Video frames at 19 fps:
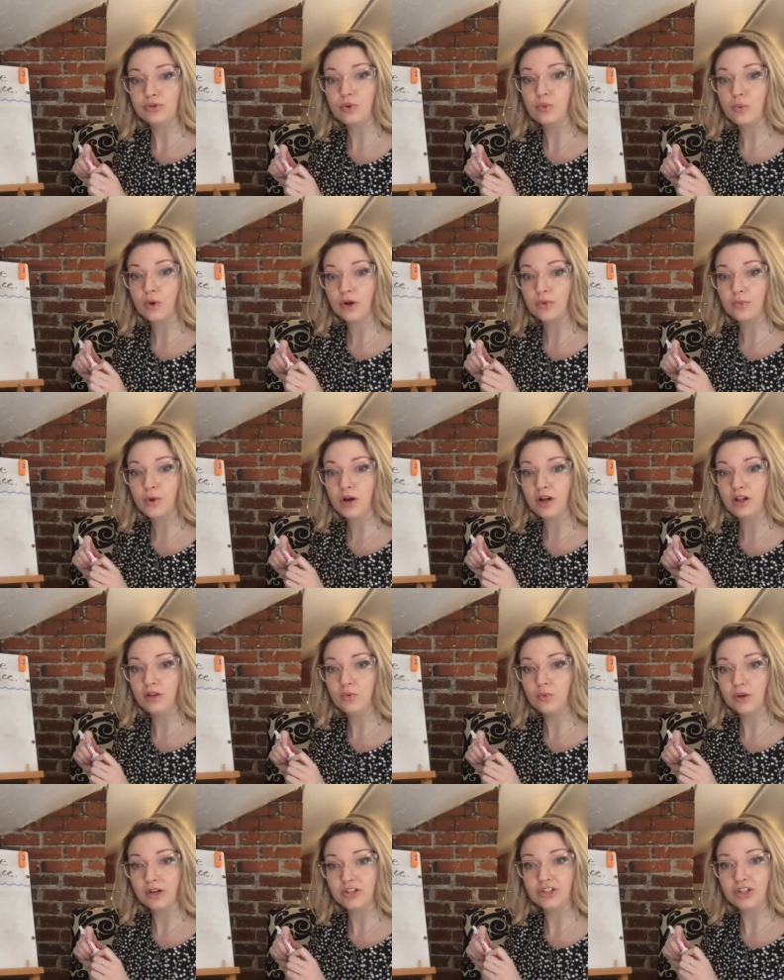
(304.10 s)
a word wall,
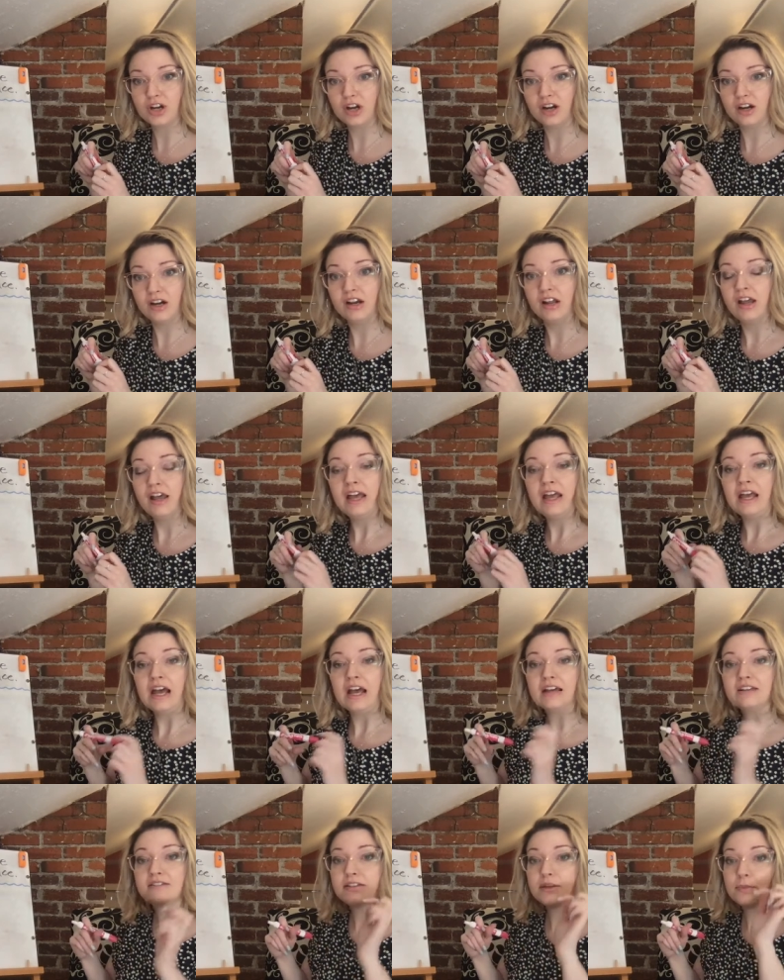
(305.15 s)
word chart,
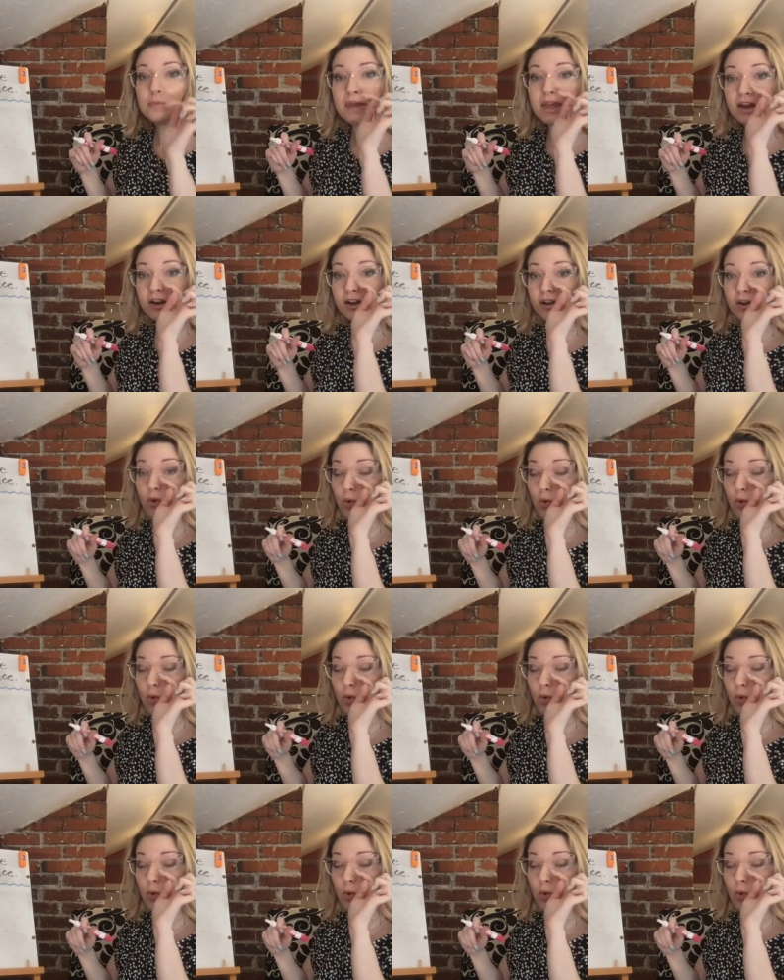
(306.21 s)
ask a parent,